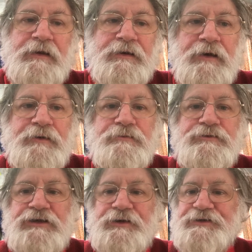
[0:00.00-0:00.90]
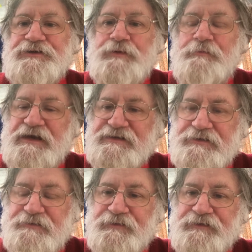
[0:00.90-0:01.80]
Now, she got into a mess
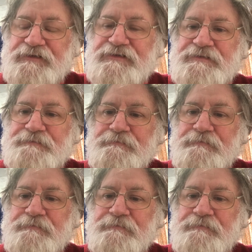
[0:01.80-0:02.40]
over this.